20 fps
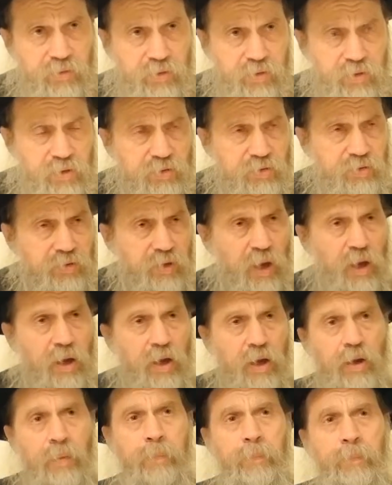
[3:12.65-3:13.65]
this,
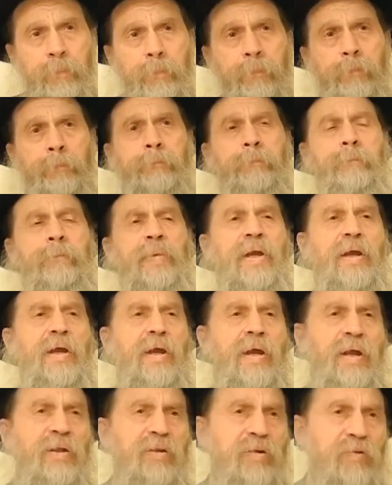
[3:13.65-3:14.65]

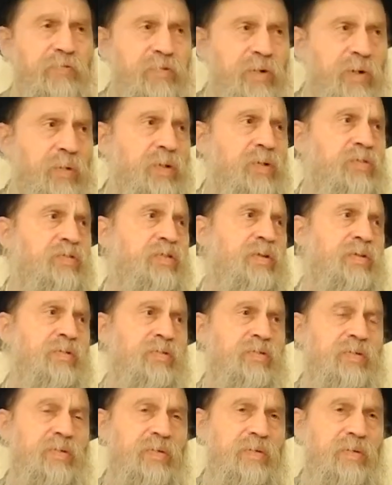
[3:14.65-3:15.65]

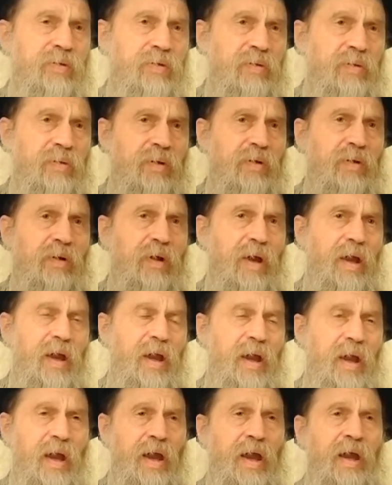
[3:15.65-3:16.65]
interferences
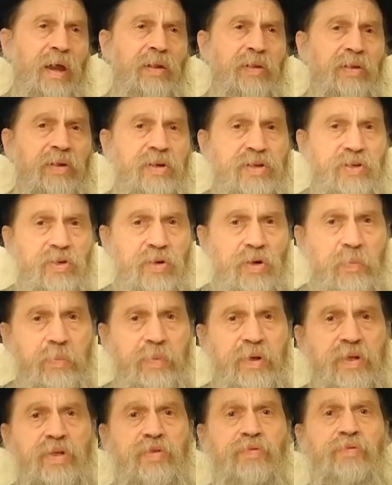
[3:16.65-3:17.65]
and
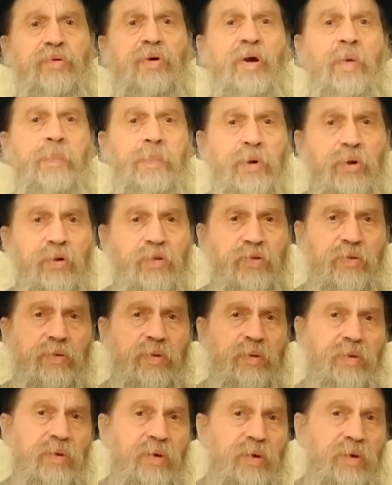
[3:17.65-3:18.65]
disturbance for a
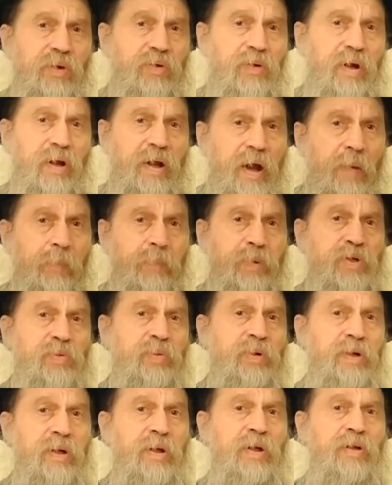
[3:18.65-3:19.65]
person to accomplish
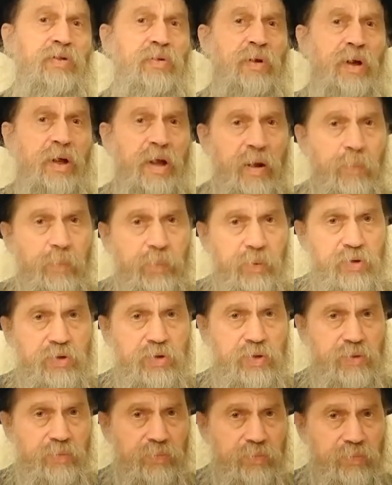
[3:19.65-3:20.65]
what he needs to
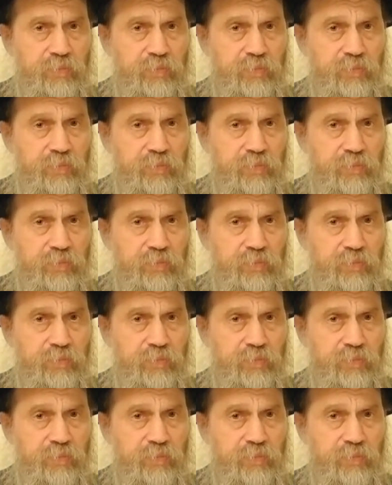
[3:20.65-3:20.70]
accomplish.